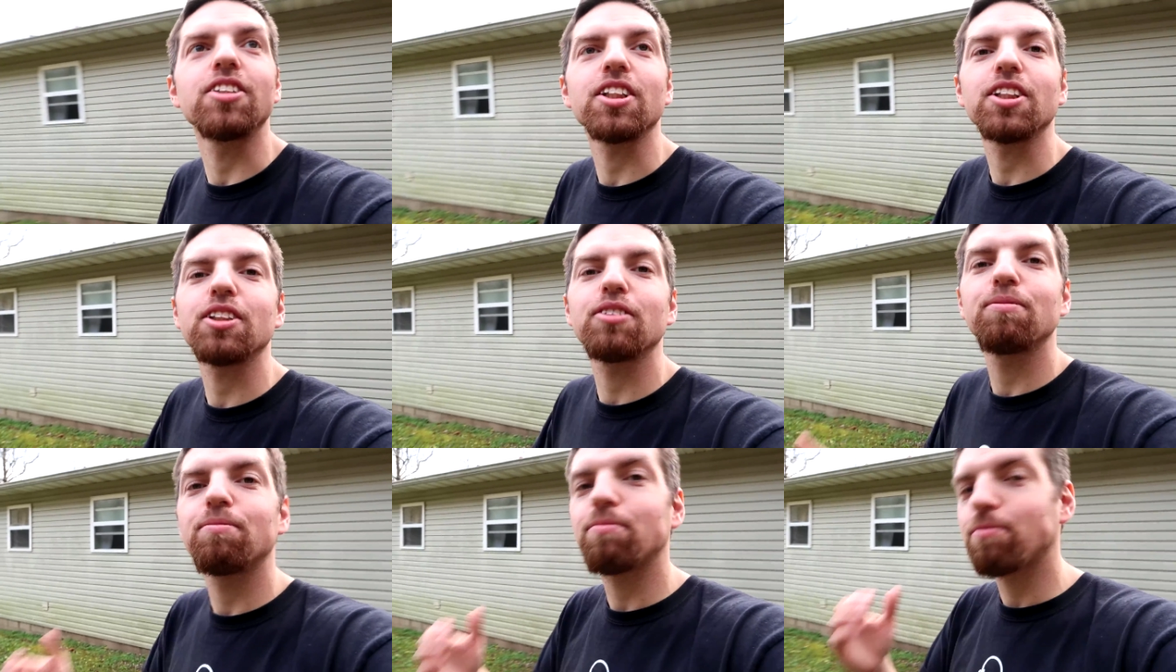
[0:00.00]

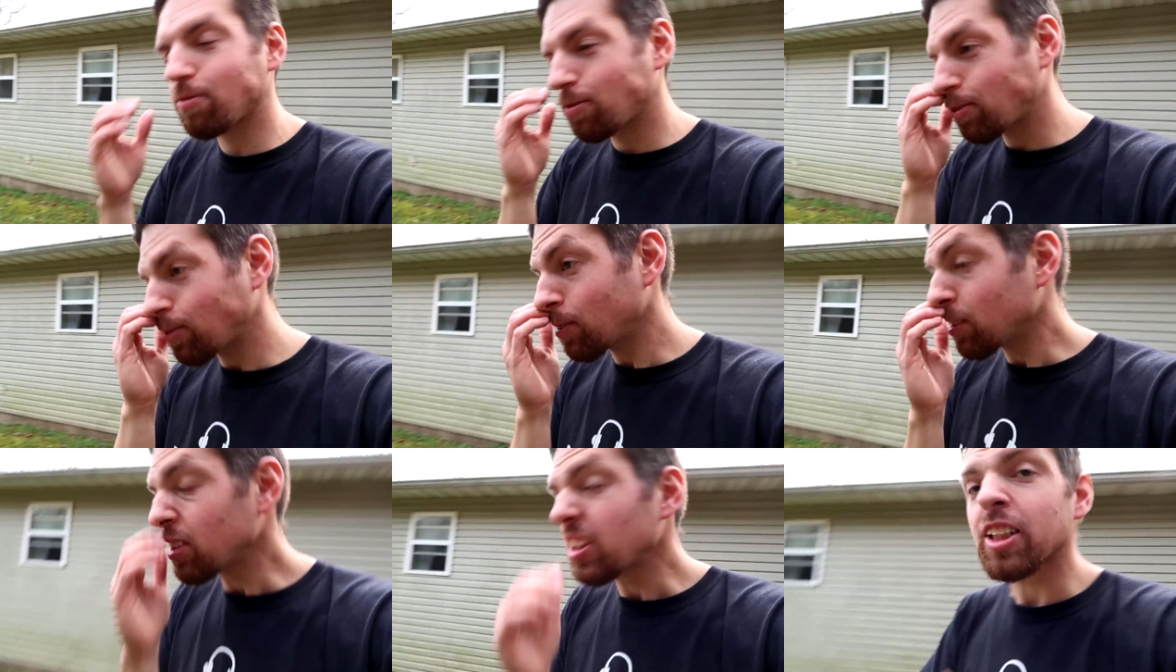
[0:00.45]
Just,
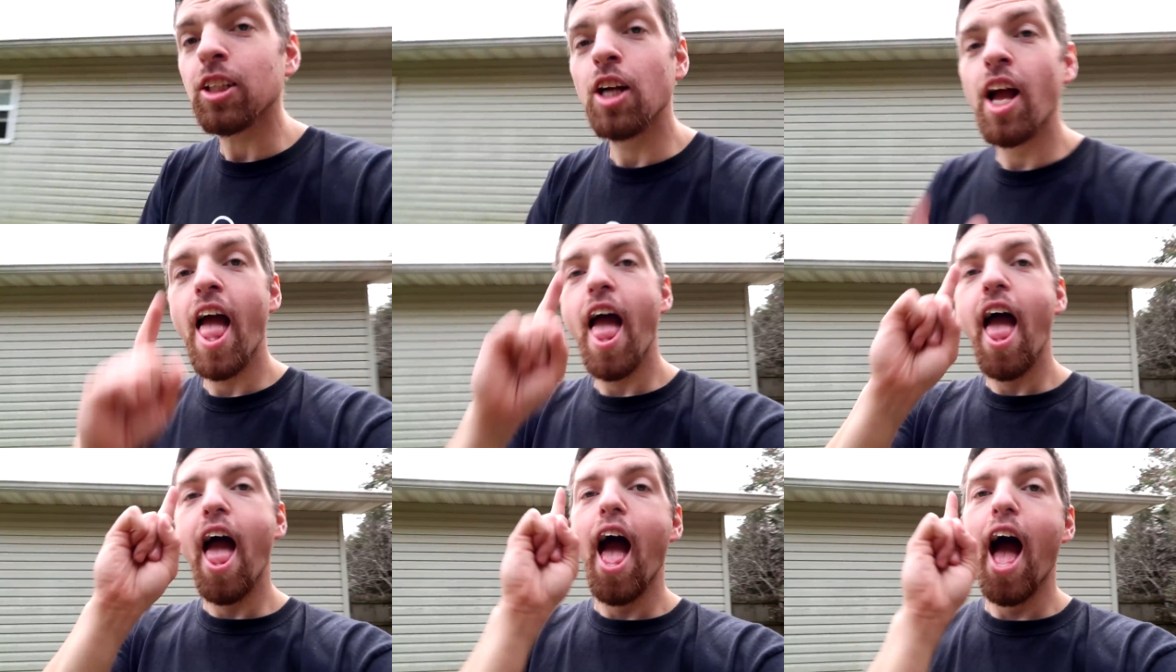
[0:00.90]

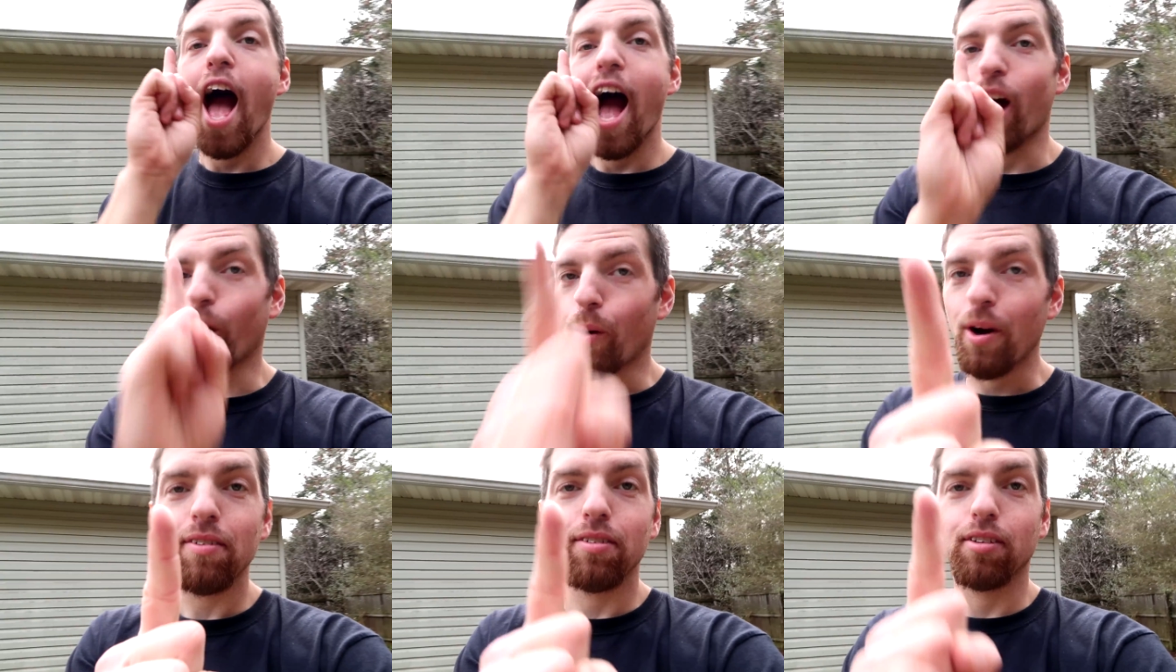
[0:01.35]

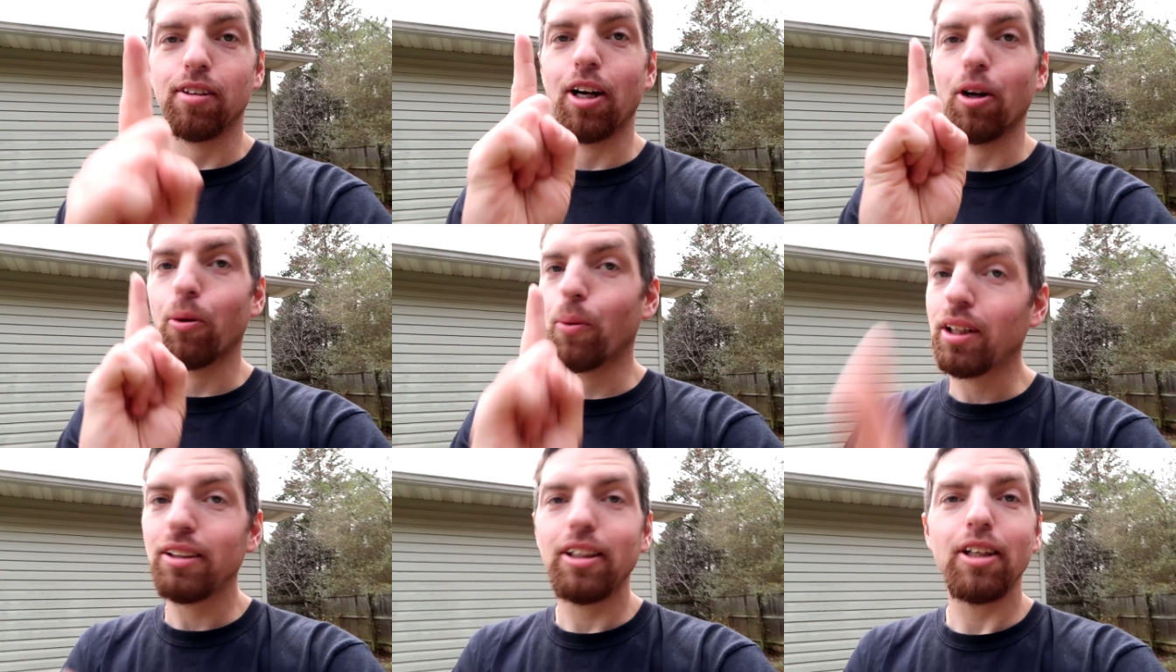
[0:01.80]
however, I
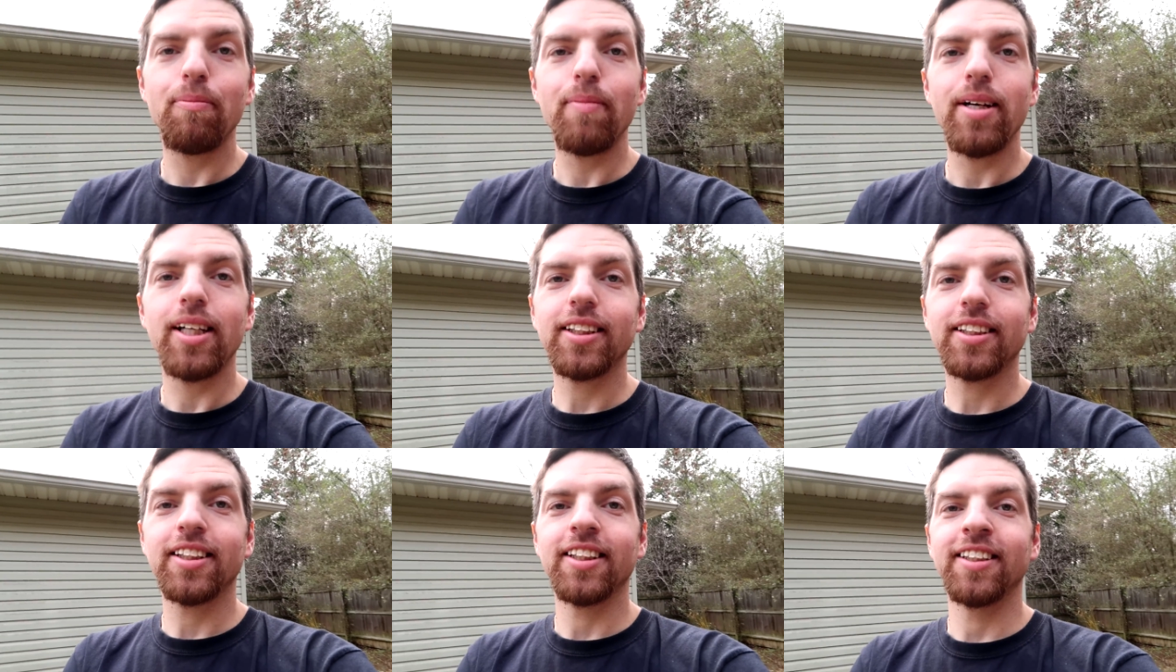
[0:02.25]
will
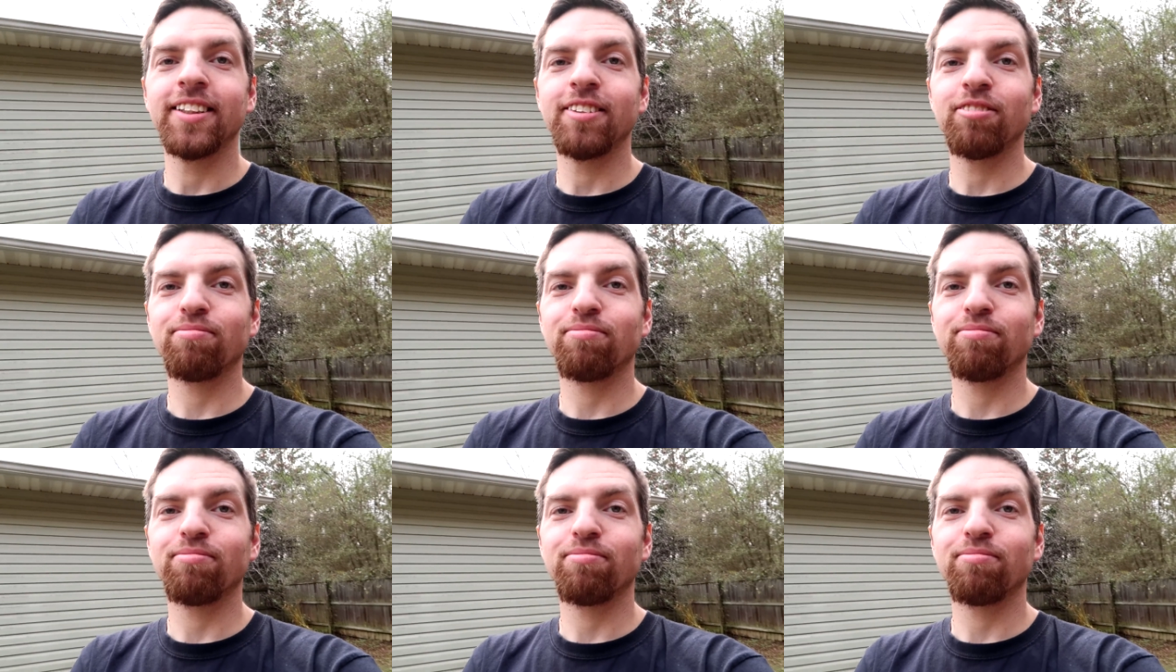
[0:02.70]
admit,